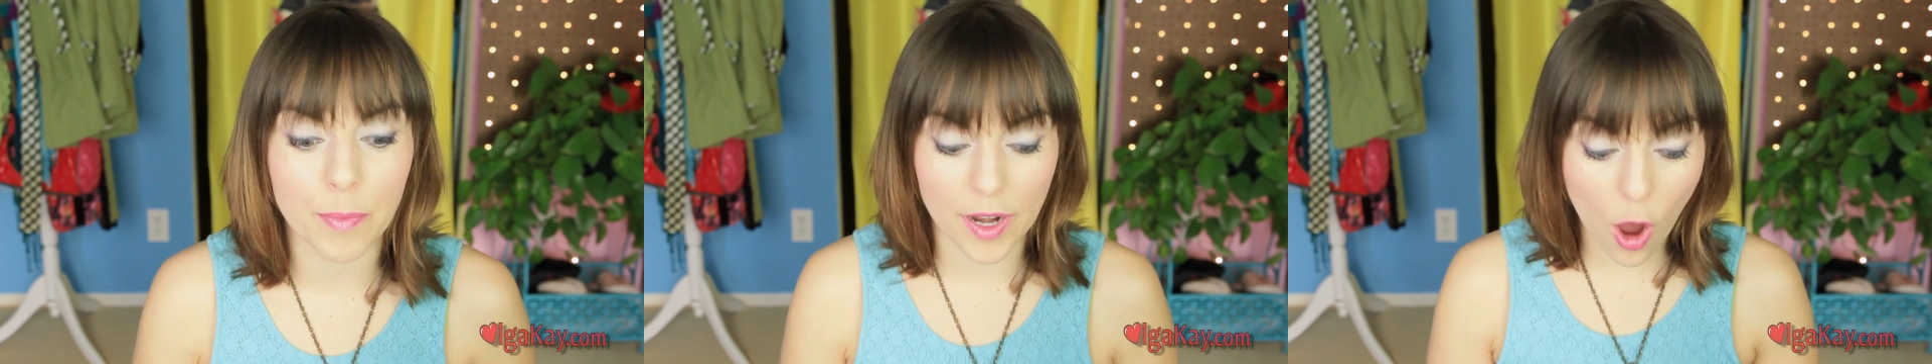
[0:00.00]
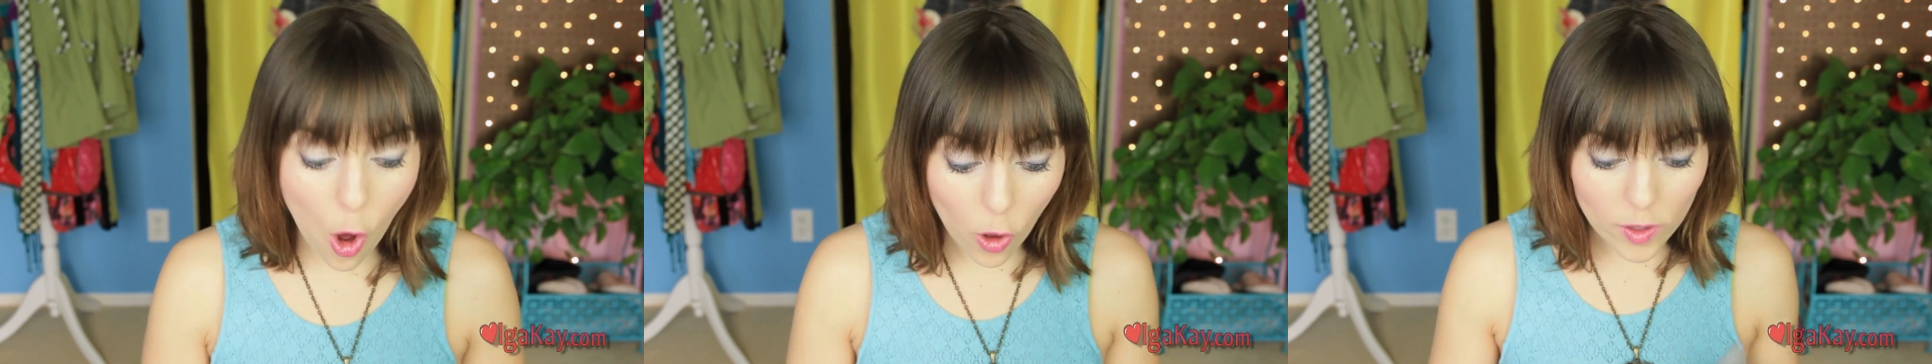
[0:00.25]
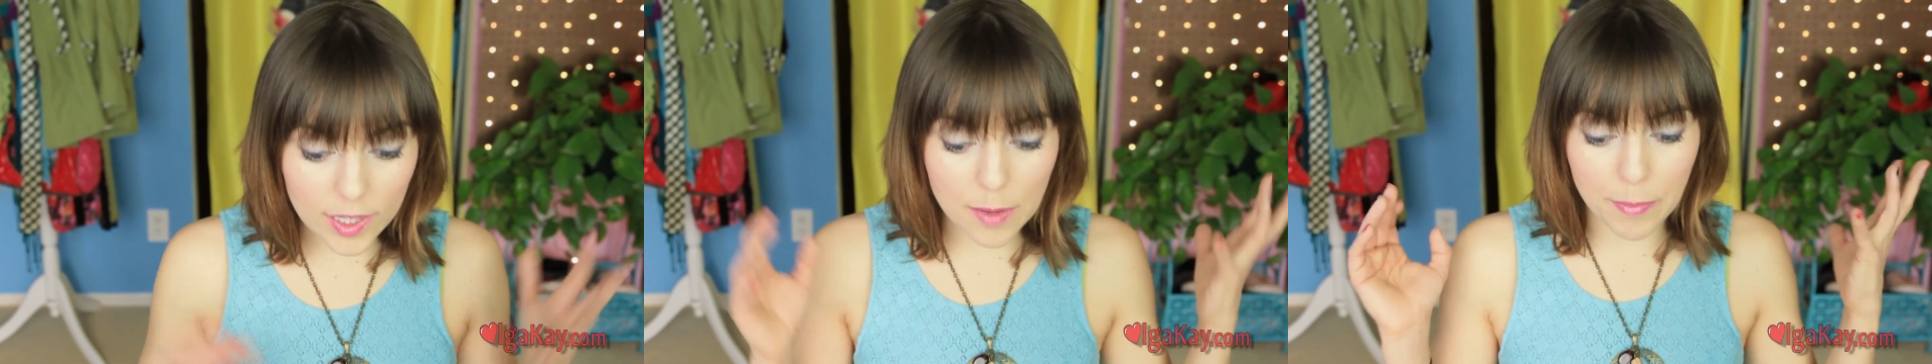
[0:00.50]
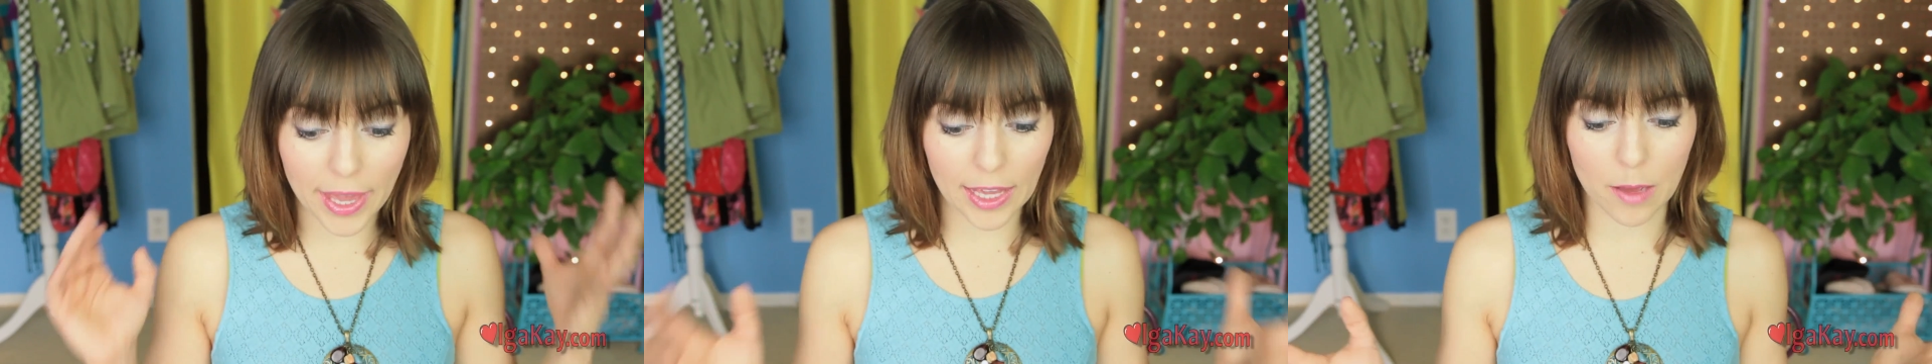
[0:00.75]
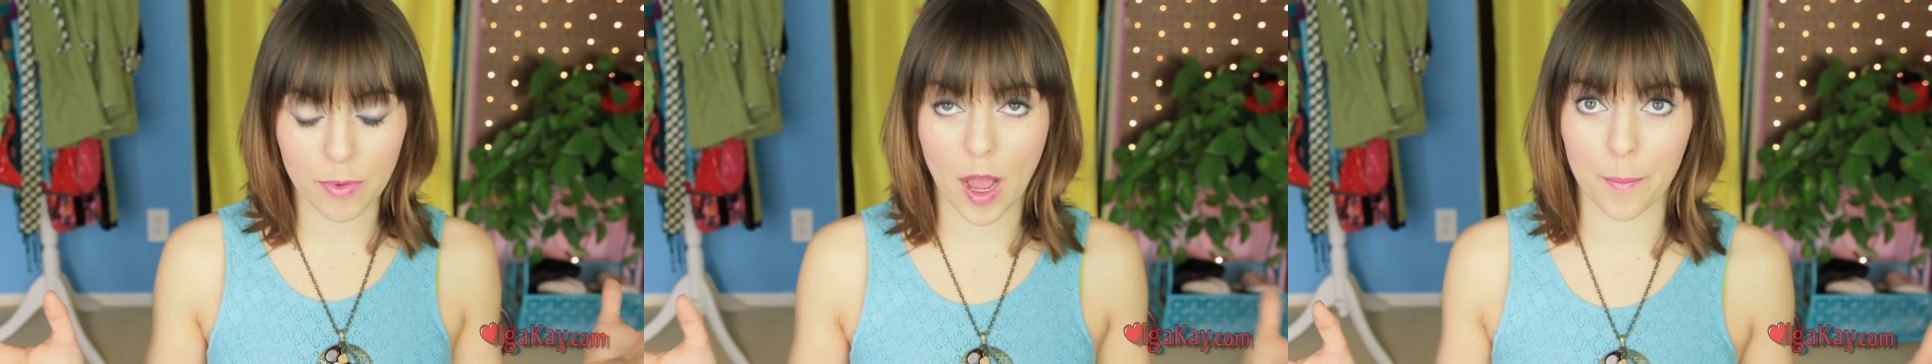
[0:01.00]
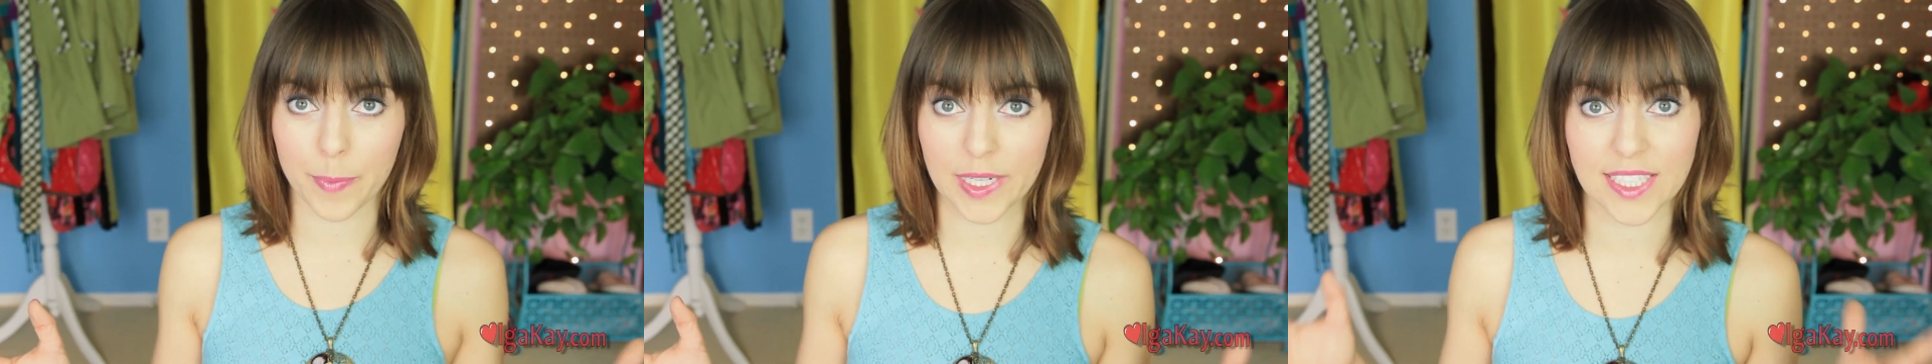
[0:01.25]
but all the makeup
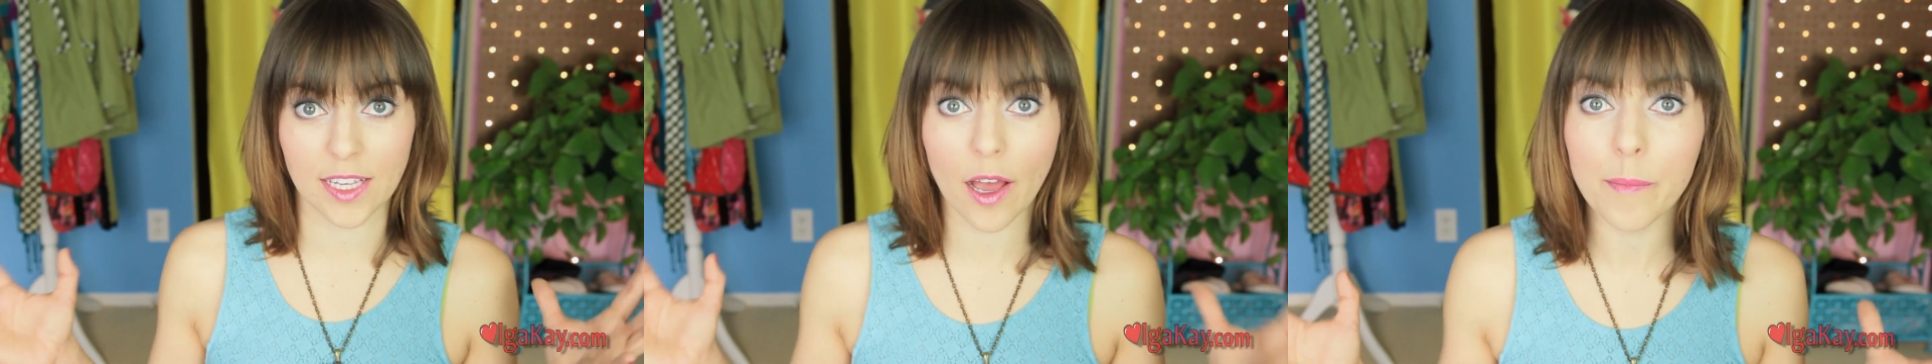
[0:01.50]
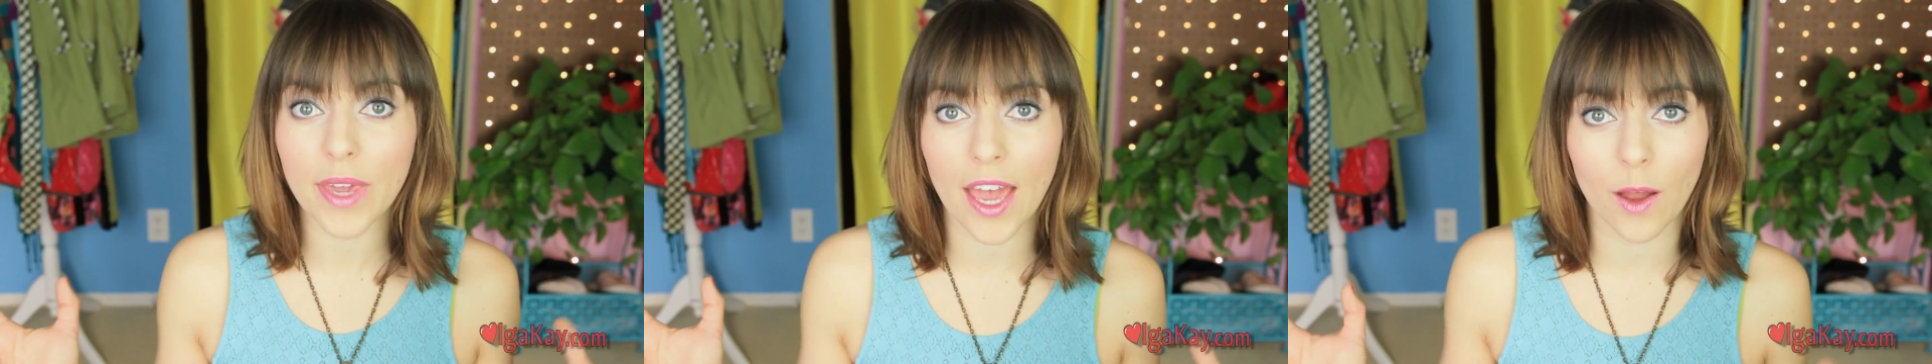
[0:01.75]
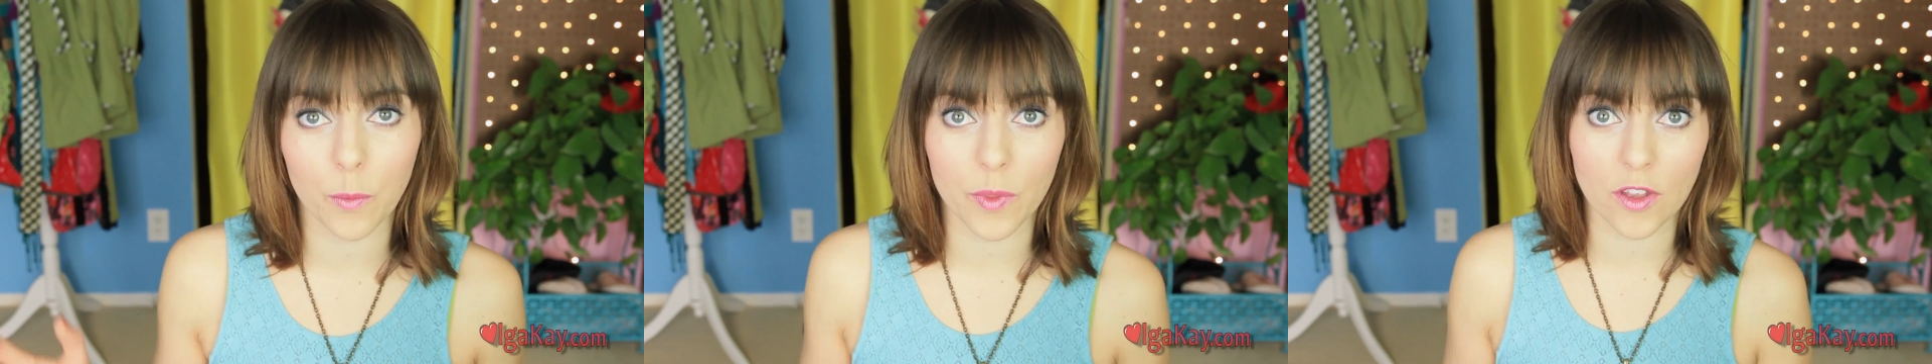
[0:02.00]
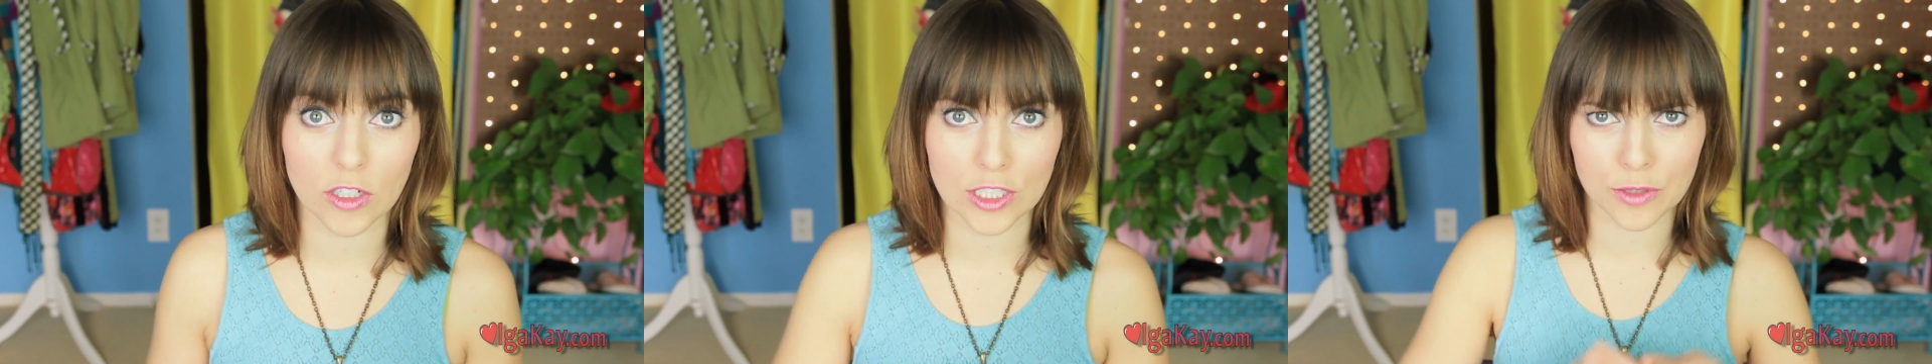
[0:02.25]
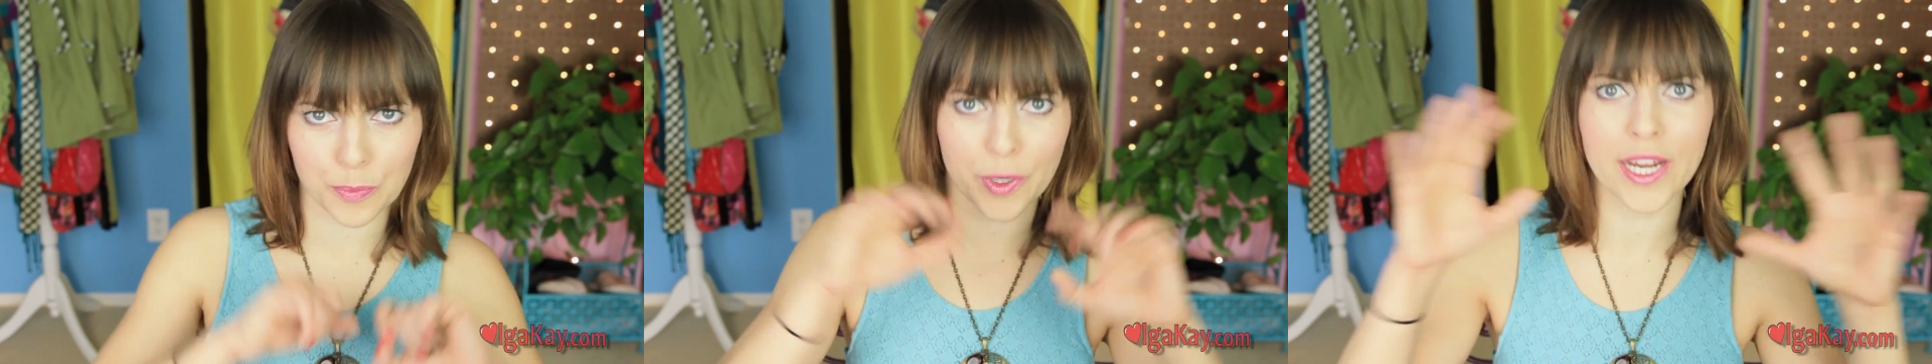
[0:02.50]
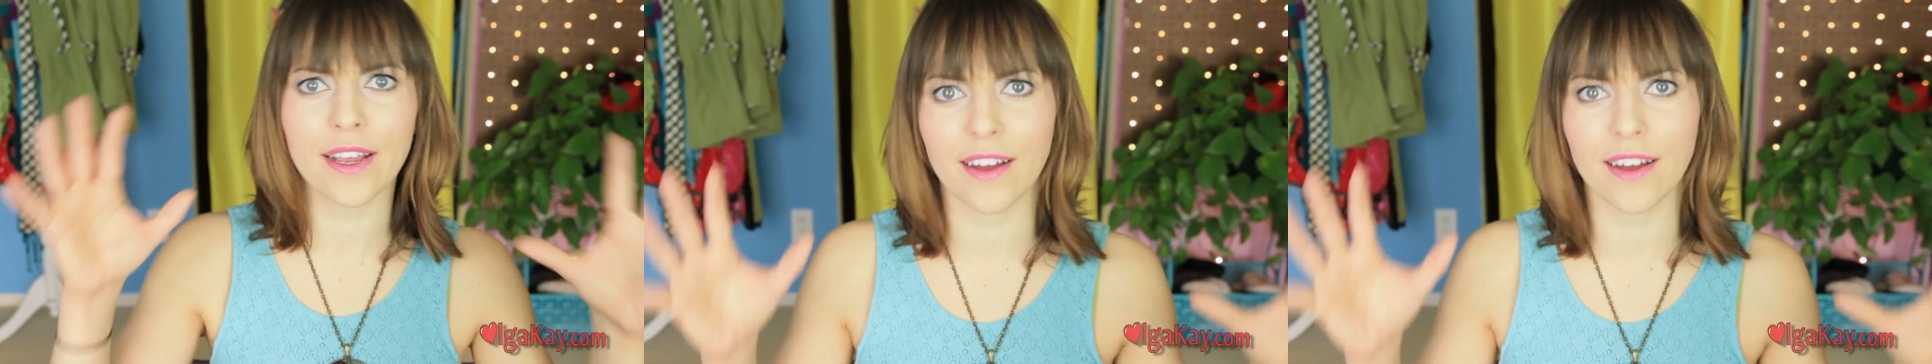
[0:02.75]
companies are coming out with their spring